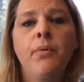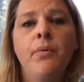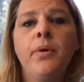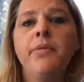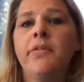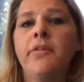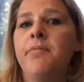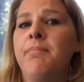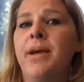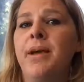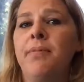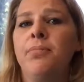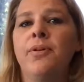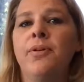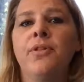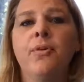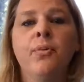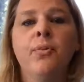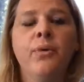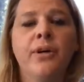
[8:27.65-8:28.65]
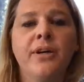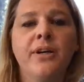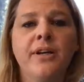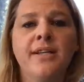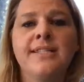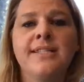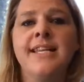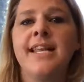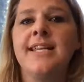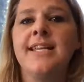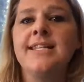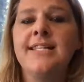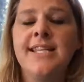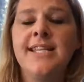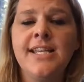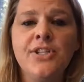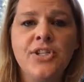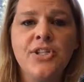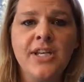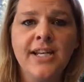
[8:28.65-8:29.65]
We remember the words and
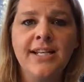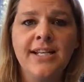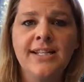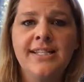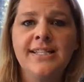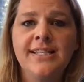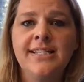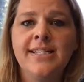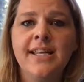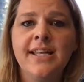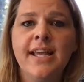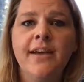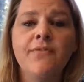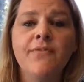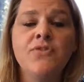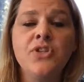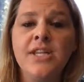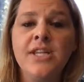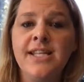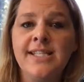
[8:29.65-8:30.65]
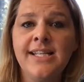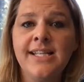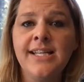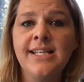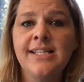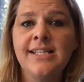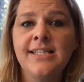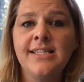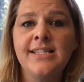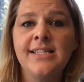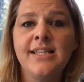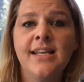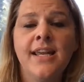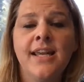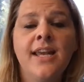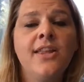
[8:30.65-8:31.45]
teachings of Jesus,